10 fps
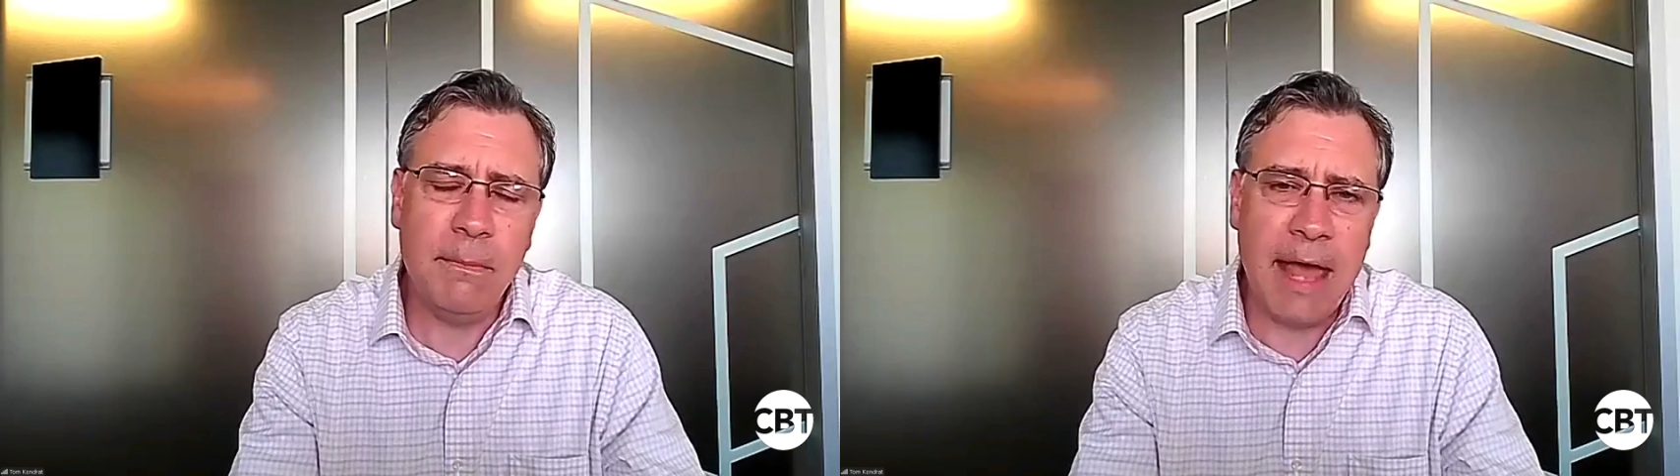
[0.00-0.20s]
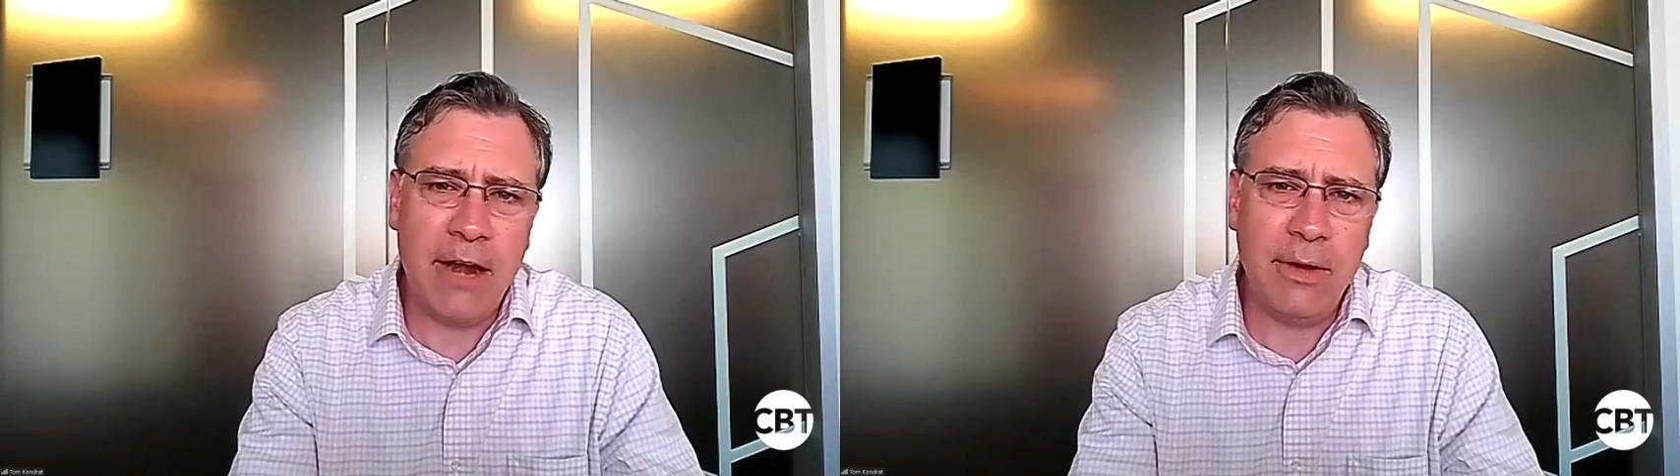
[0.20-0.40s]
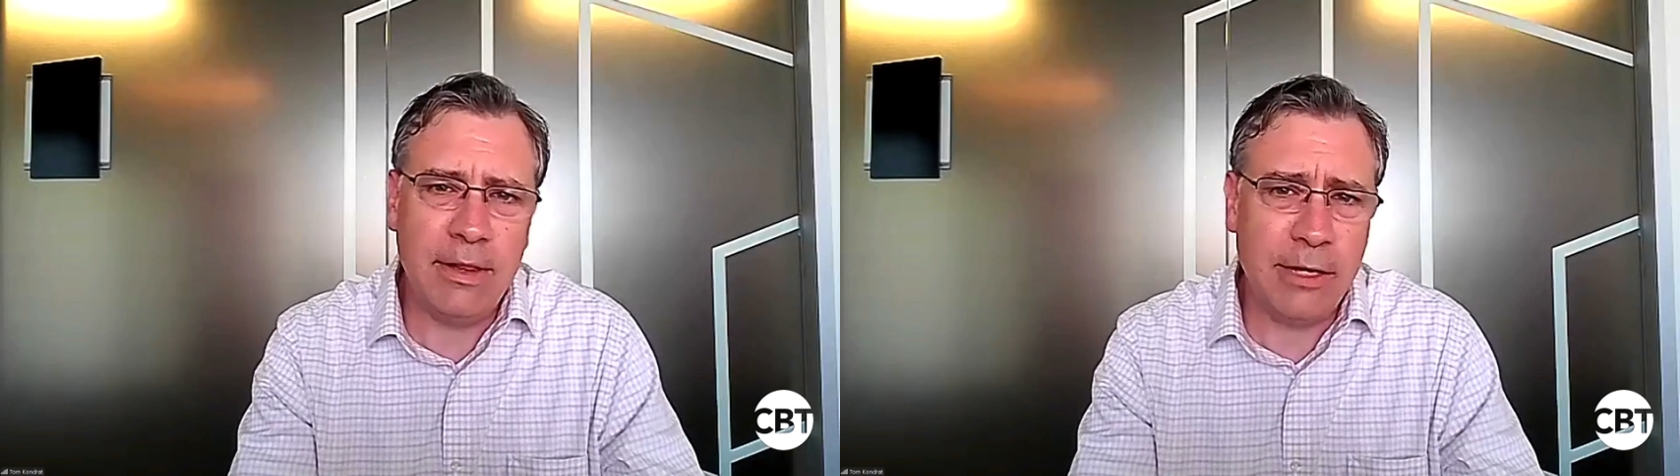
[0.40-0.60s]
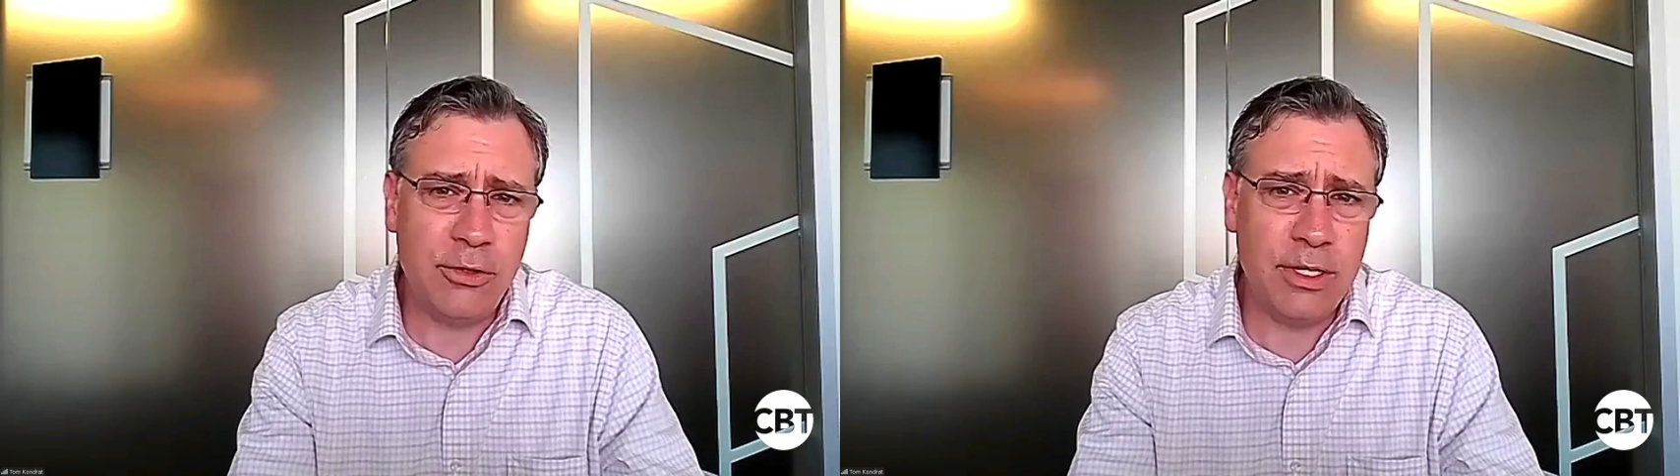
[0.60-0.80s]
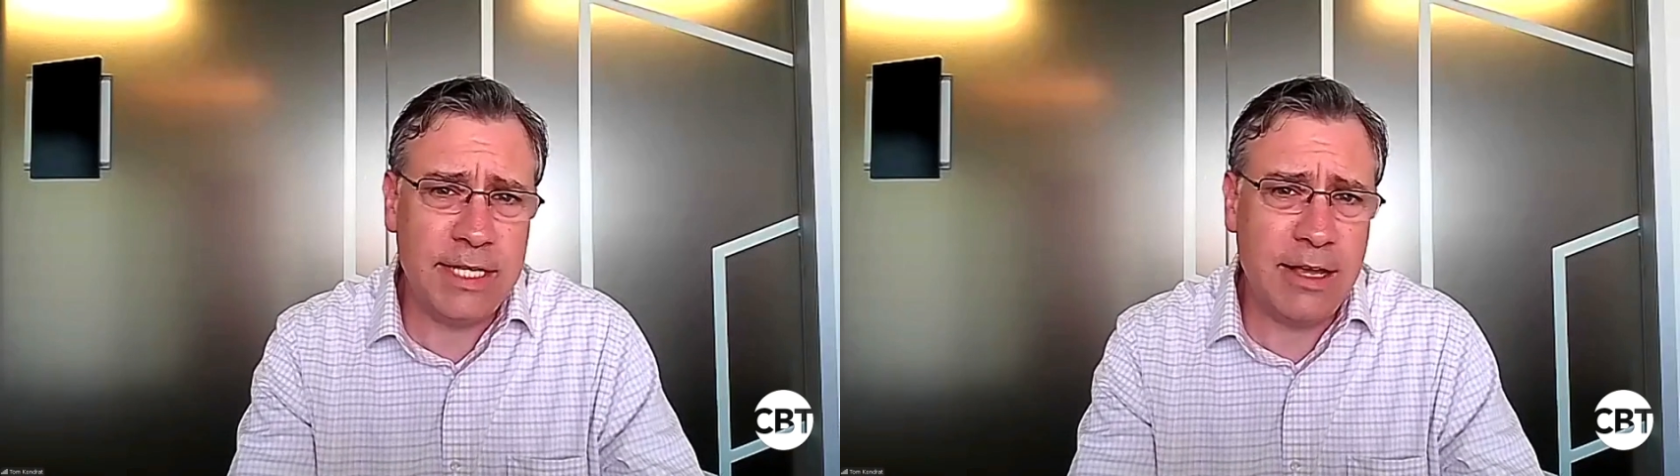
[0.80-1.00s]
battery
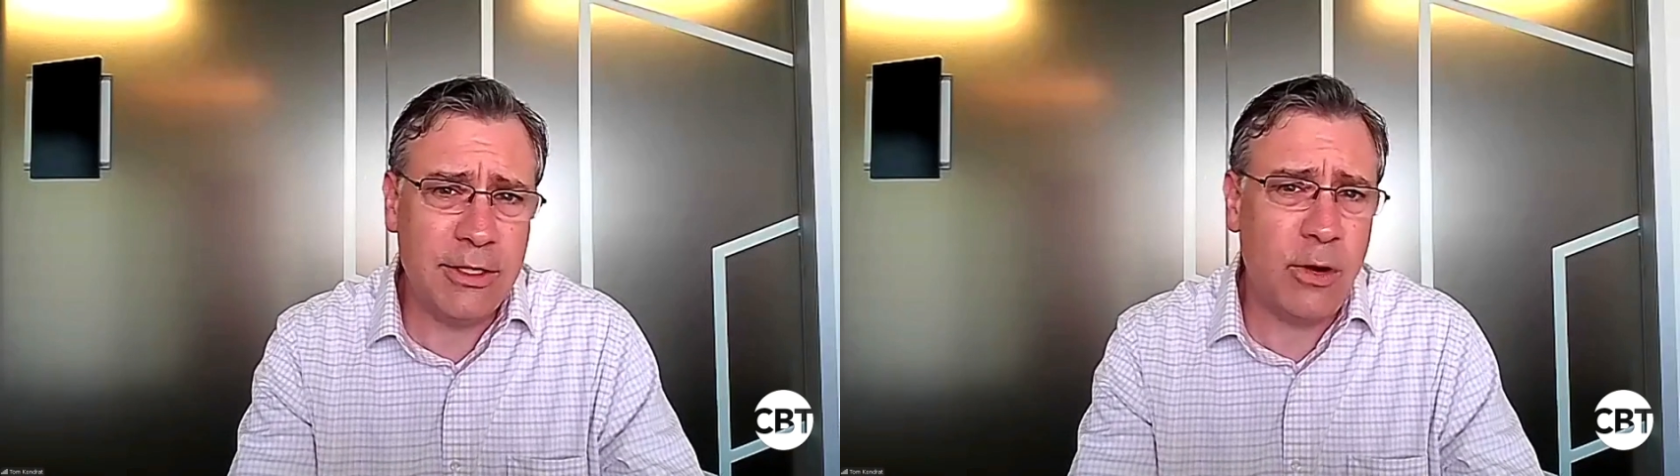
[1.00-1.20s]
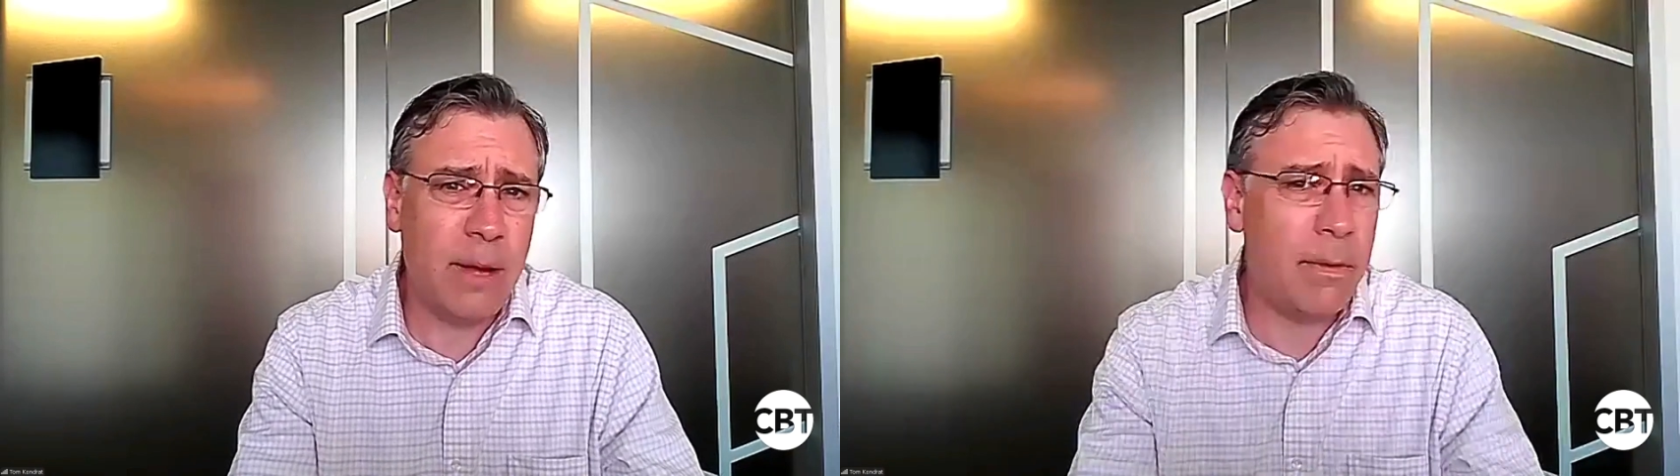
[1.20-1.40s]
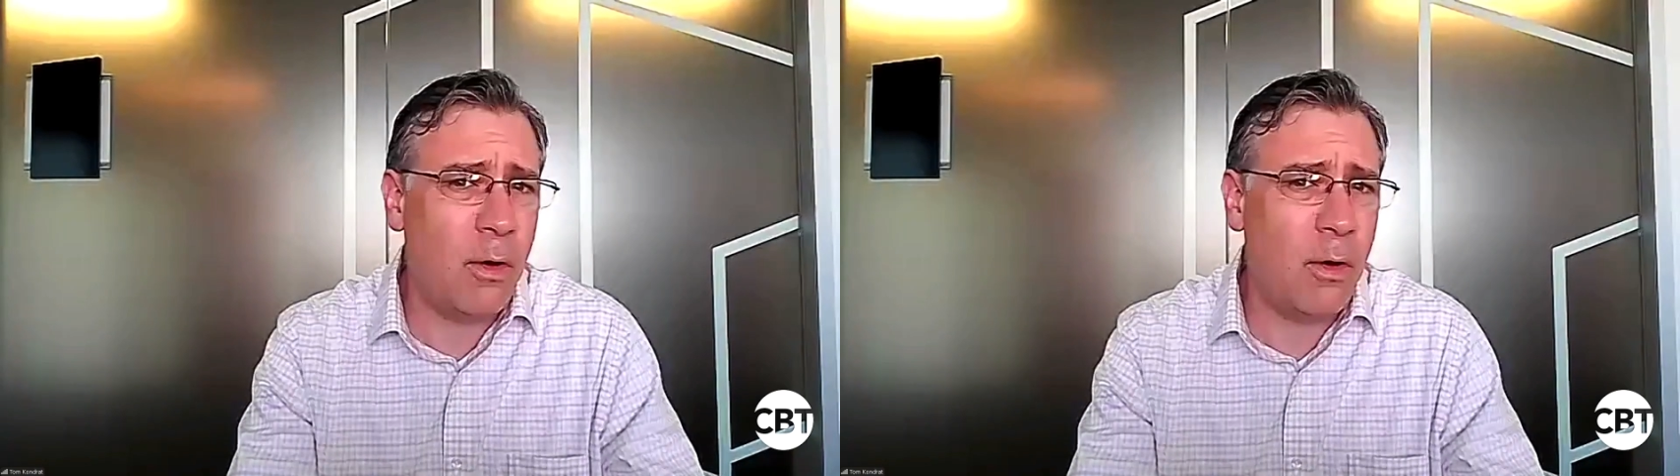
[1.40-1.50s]
electric sales are up